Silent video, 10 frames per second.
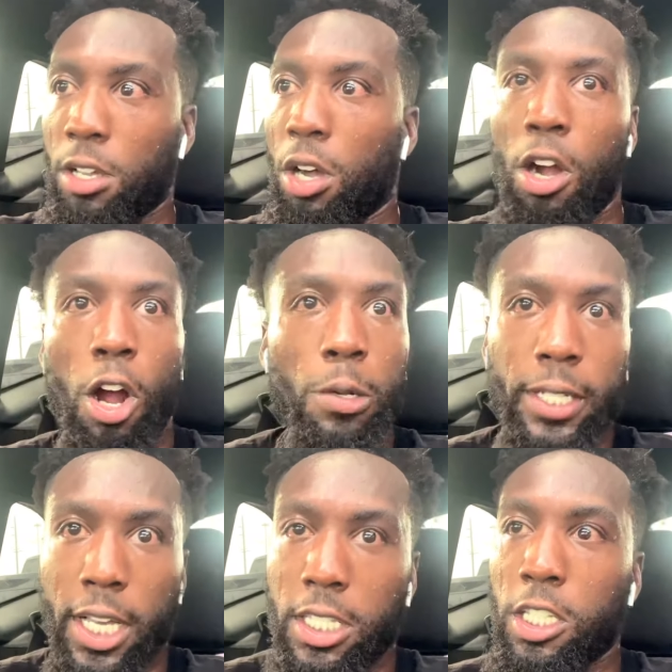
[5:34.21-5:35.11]
all carbs
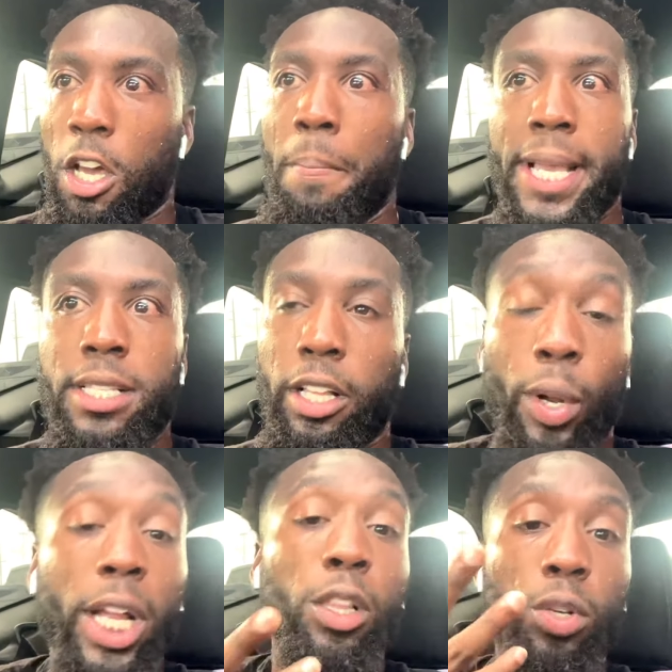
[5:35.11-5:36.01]
because it's going to basically
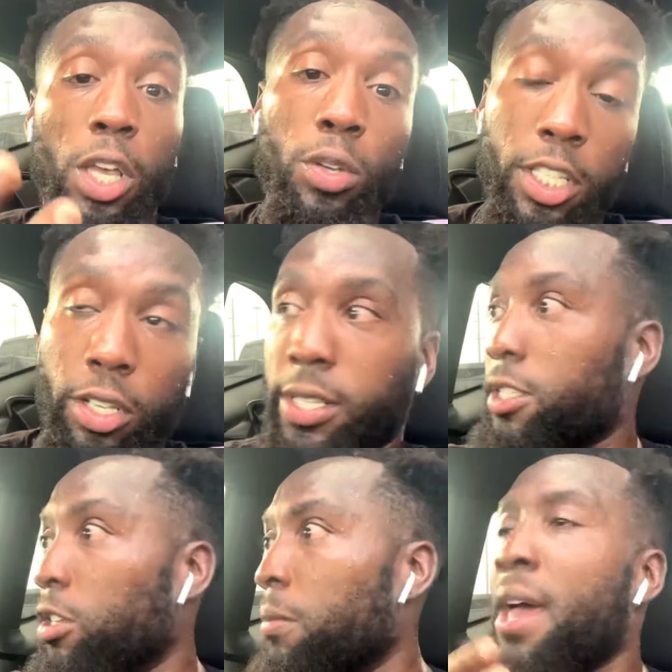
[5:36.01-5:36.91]
create glucose in your
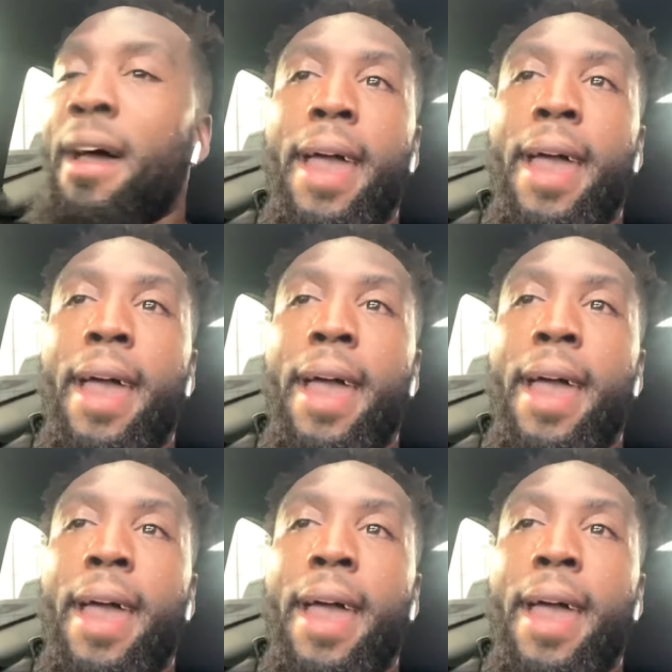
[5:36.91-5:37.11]
system